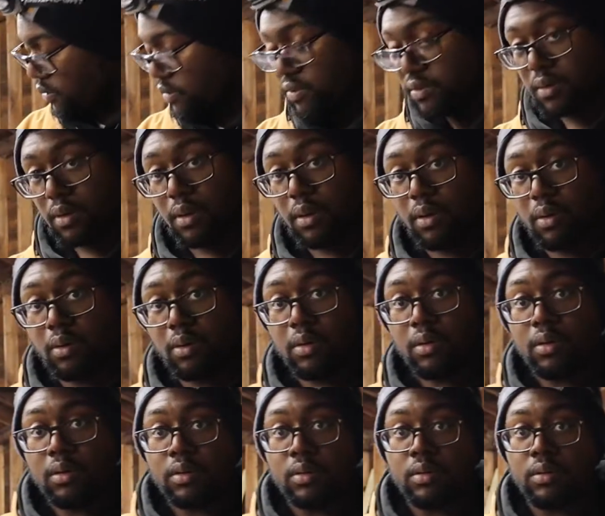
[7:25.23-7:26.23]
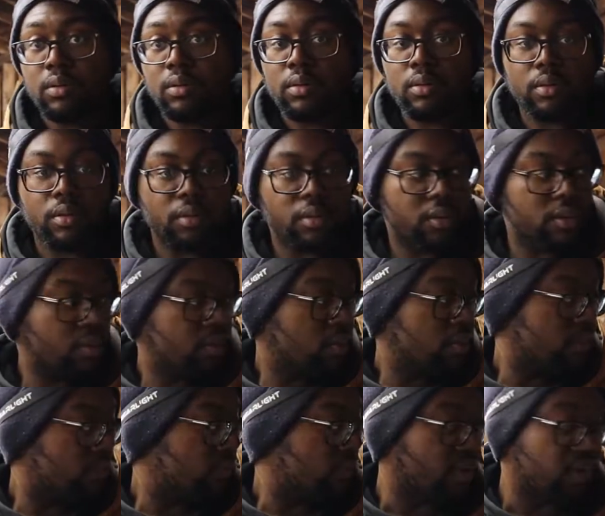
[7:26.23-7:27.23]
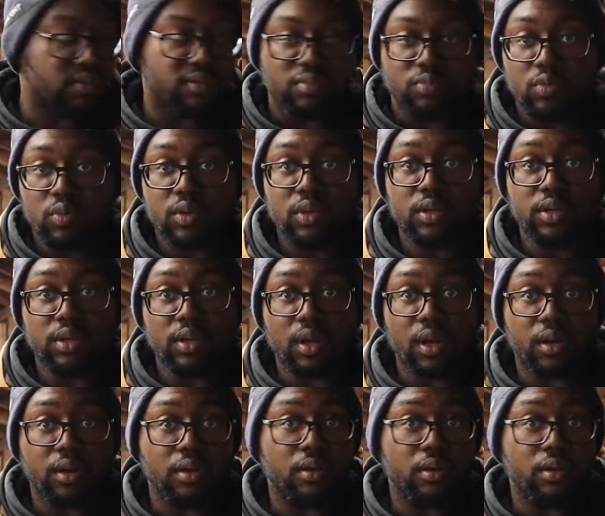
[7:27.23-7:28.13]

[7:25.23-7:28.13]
So find some wood to knock